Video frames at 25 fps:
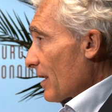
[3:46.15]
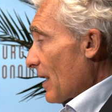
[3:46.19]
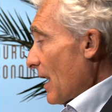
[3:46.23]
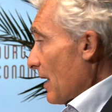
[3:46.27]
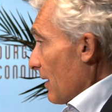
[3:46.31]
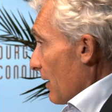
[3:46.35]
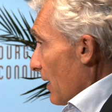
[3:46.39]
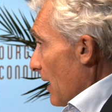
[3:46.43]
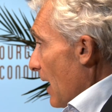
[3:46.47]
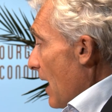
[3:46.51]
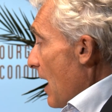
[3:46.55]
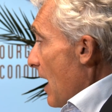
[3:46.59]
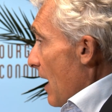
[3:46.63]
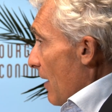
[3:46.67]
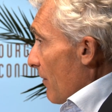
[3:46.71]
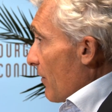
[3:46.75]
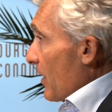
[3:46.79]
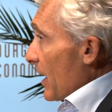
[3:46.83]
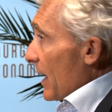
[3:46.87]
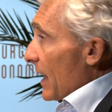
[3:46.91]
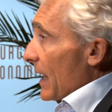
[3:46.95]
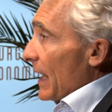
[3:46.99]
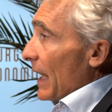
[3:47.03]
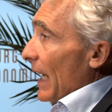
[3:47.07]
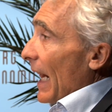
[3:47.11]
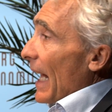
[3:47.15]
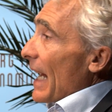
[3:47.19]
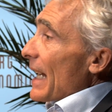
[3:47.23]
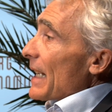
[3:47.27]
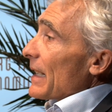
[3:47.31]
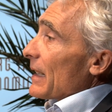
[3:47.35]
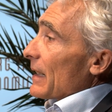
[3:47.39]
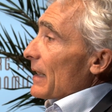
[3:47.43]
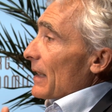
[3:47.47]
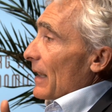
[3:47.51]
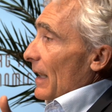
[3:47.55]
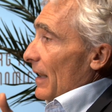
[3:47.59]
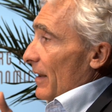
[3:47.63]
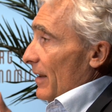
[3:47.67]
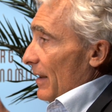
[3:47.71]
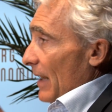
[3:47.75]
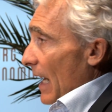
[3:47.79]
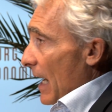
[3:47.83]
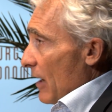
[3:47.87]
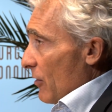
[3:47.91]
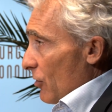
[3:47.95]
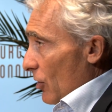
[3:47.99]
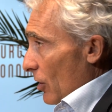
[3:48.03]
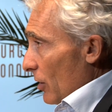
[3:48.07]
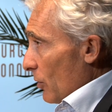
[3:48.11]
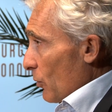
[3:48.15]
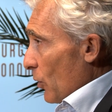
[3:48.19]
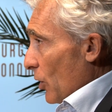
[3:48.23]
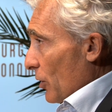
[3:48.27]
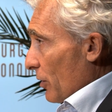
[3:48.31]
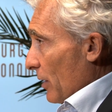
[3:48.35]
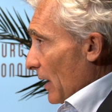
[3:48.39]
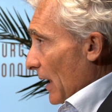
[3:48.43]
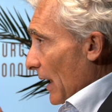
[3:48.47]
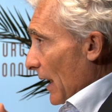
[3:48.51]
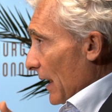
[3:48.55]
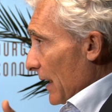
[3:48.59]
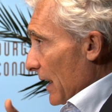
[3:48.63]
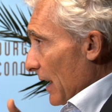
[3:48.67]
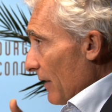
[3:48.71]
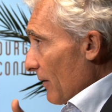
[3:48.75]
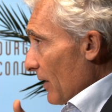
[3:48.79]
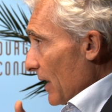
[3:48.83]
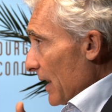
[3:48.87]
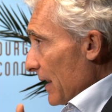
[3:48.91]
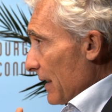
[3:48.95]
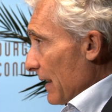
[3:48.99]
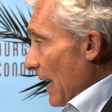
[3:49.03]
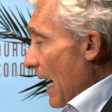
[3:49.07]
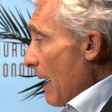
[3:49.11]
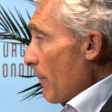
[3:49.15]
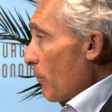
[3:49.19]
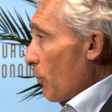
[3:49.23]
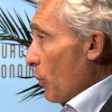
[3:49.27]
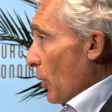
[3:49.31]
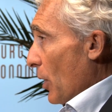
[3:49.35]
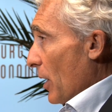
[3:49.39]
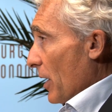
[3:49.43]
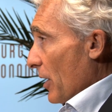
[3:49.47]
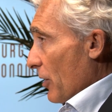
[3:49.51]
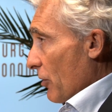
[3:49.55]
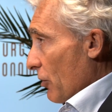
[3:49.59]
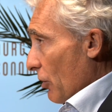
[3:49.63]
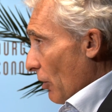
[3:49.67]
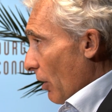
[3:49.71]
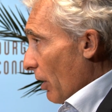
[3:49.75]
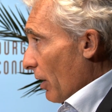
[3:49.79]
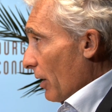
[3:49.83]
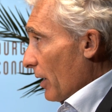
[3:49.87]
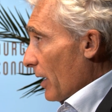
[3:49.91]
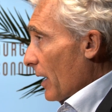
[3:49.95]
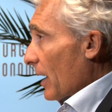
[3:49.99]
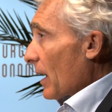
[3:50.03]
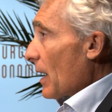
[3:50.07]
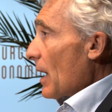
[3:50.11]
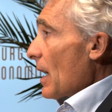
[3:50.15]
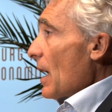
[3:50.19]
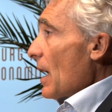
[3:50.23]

And the Great Recession was a relatively temporary shock.